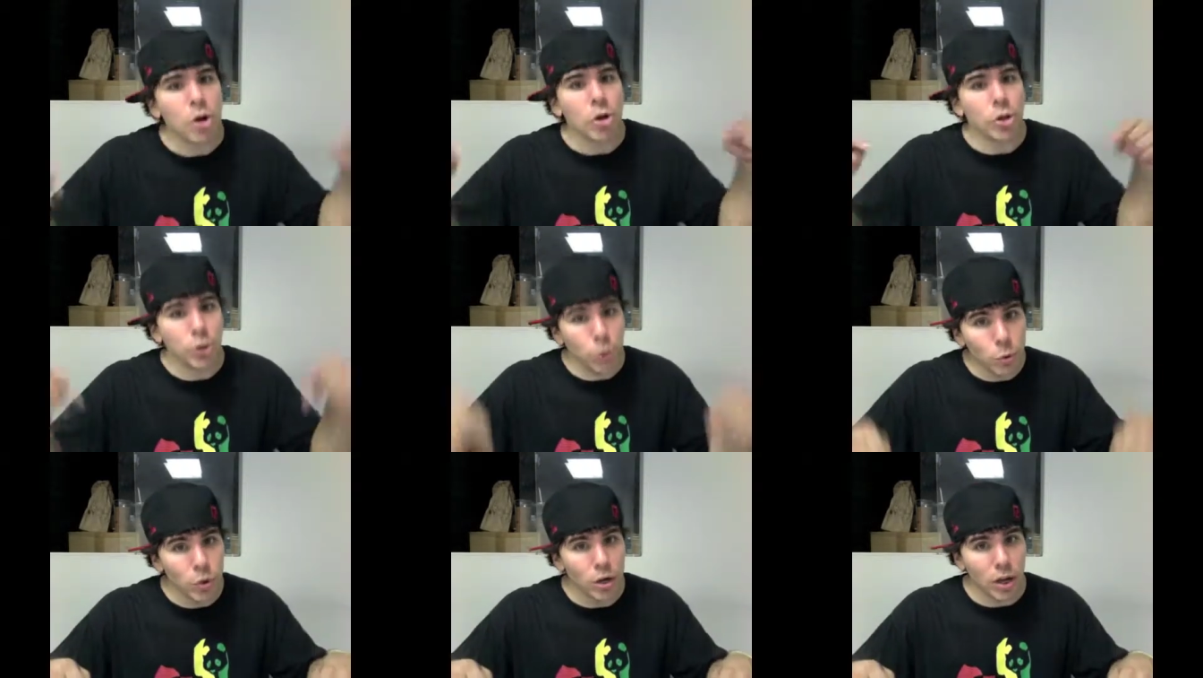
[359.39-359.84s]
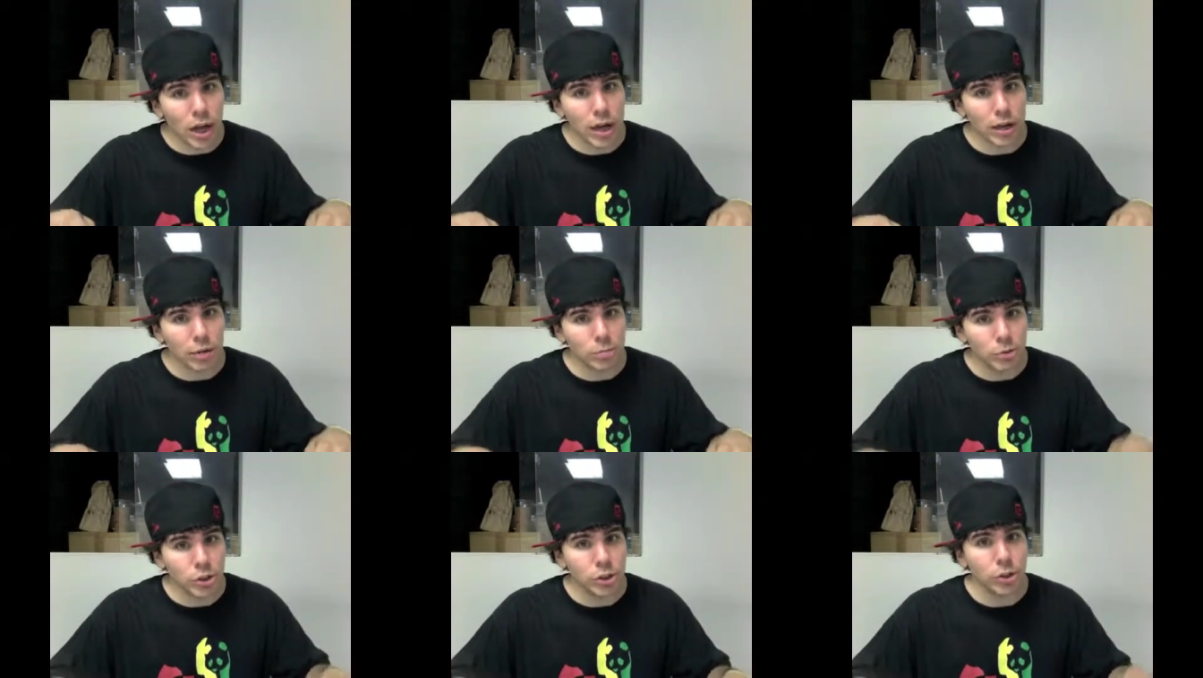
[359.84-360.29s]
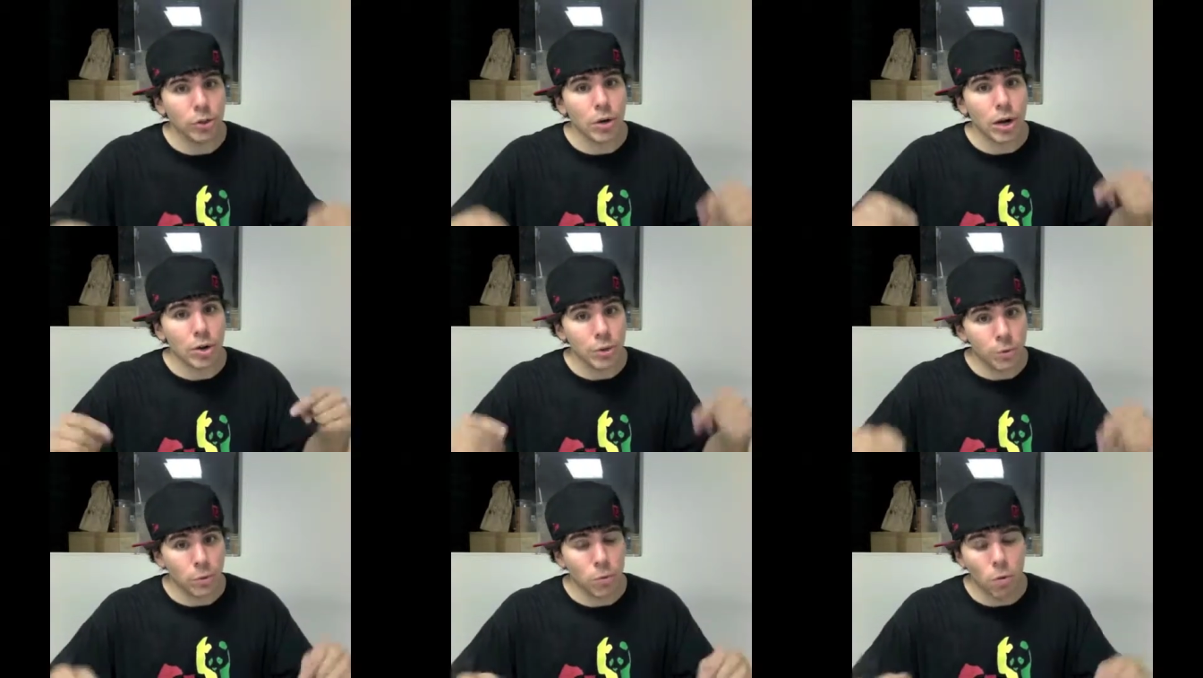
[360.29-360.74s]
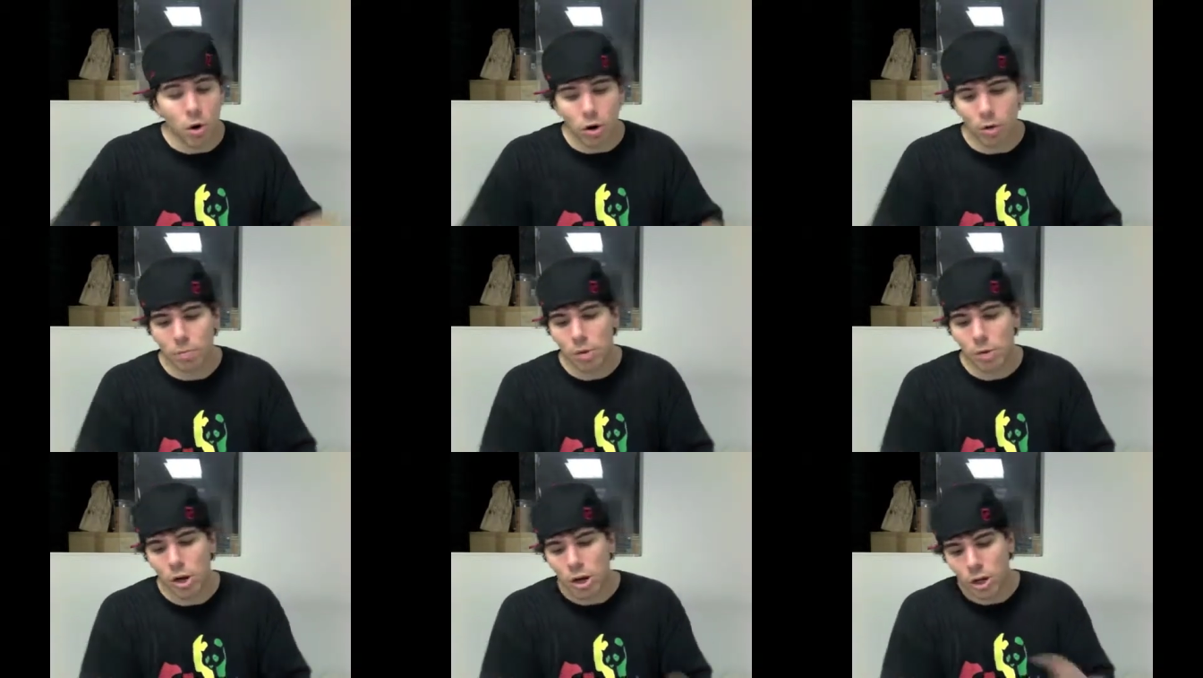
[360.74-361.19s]
you would like them too, and you would want
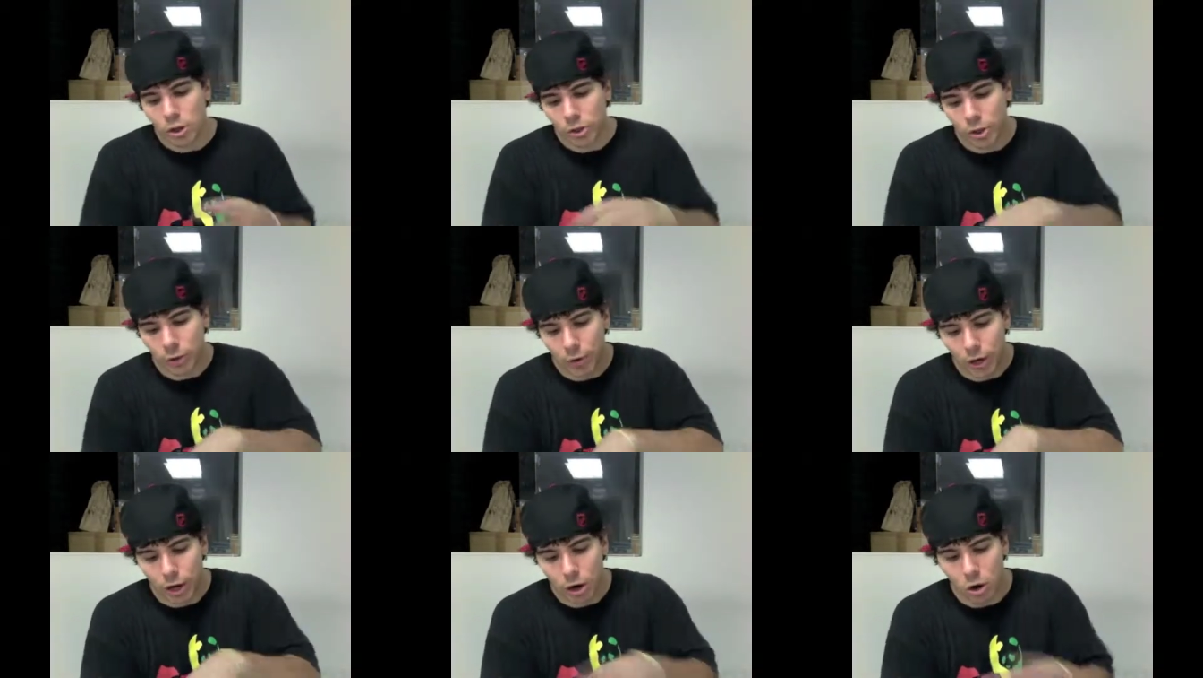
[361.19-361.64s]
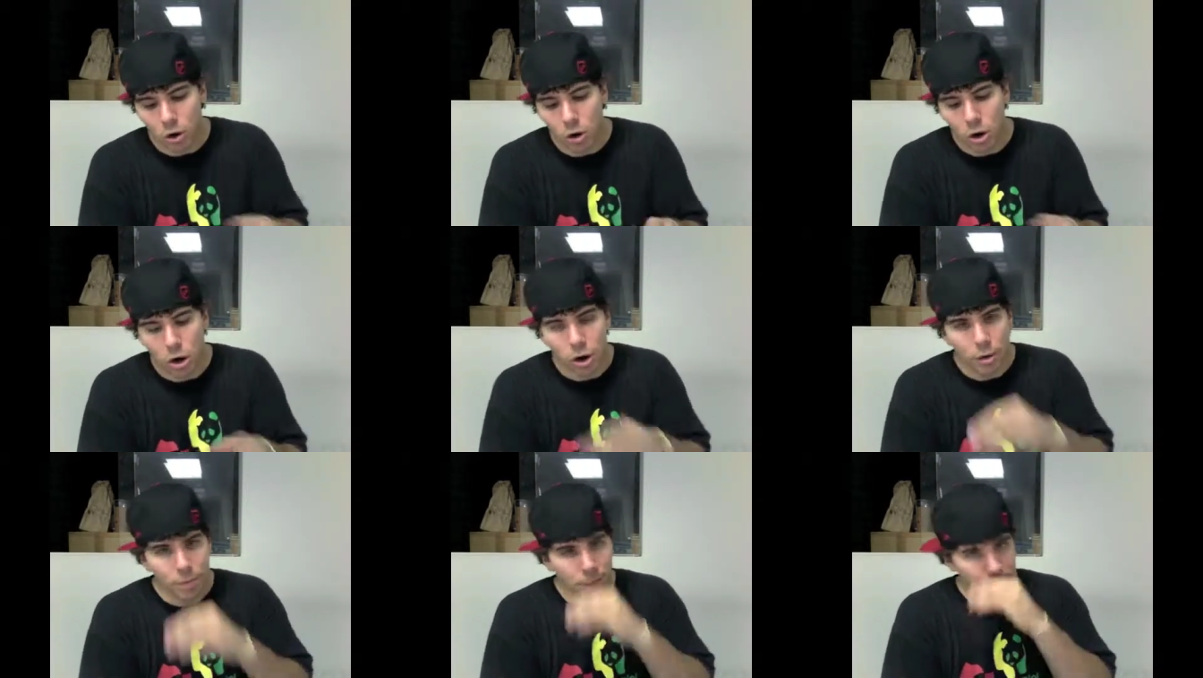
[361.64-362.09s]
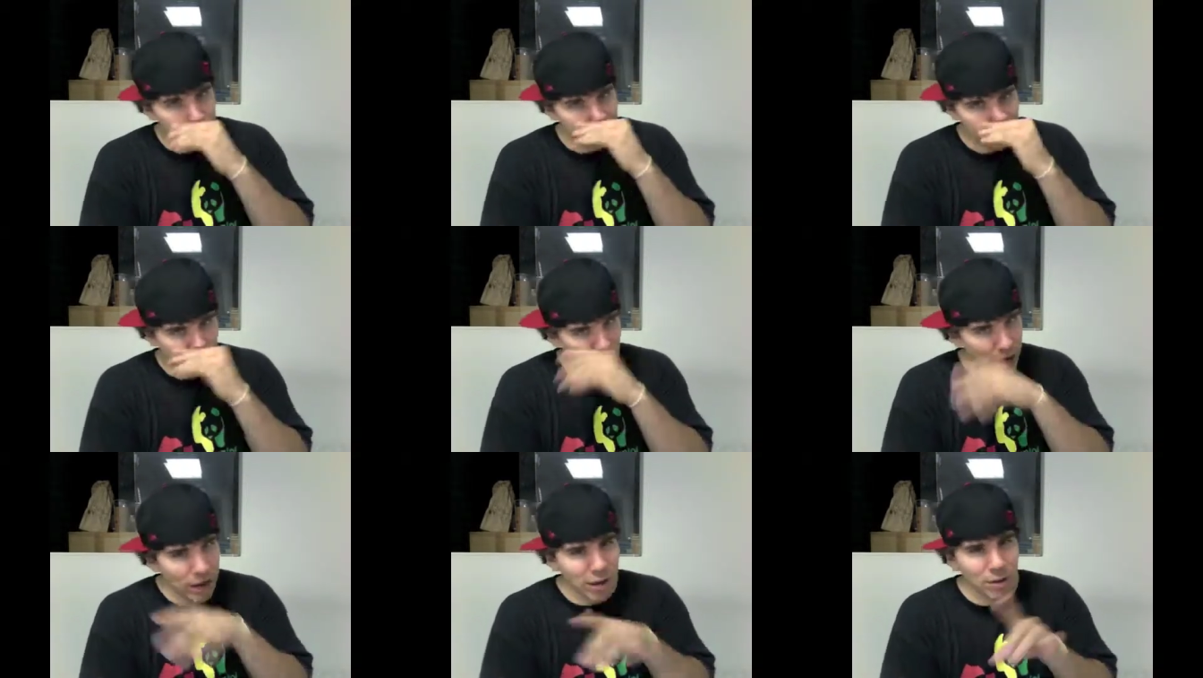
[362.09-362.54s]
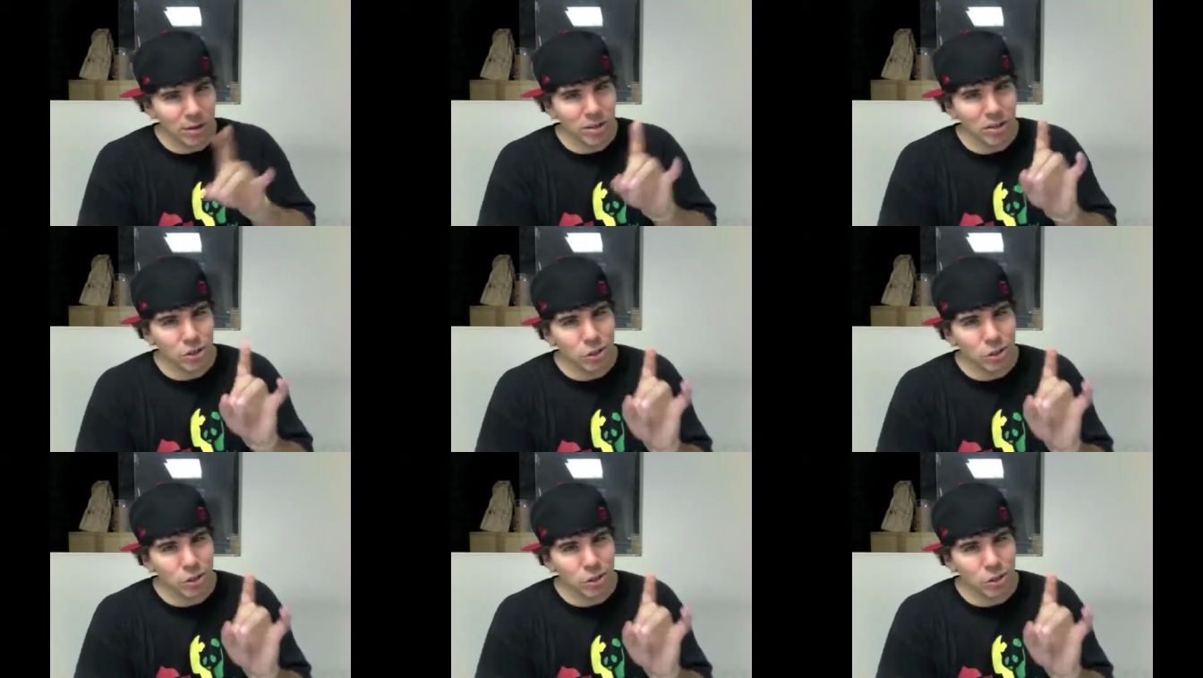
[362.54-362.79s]
them. So here we go. And